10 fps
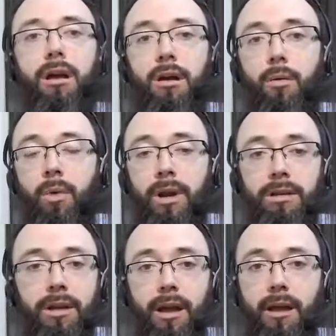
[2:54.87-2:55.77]
when you
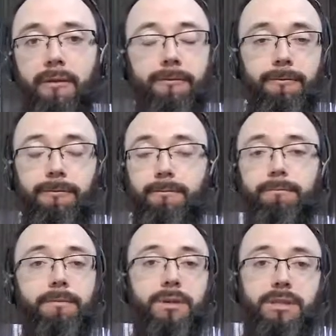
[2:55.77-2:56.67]
have
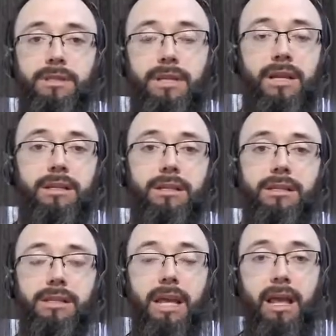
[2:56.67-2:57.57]
a
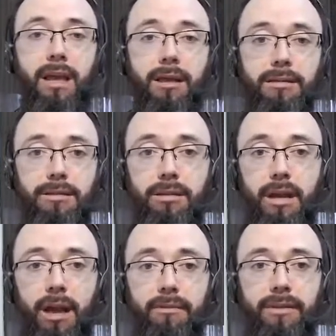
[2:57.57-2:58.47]
sentence and you
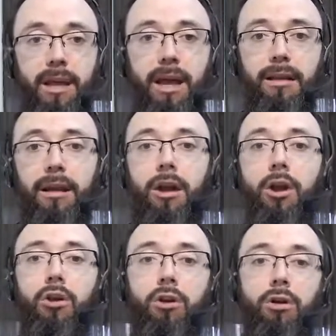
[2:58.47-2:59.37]
have that
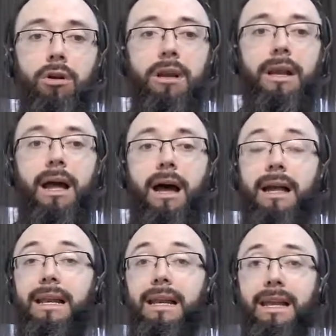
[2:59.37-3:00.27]
le, la,
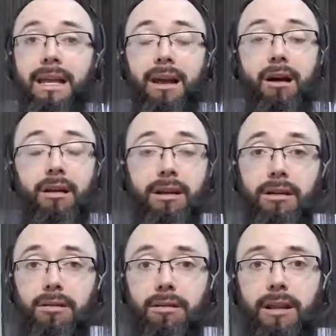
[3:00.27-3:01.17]
les
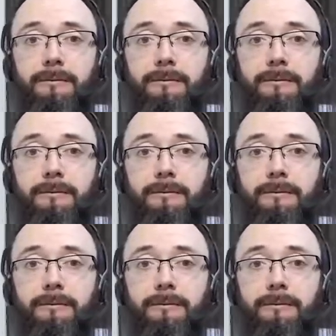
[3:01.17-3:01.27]
article in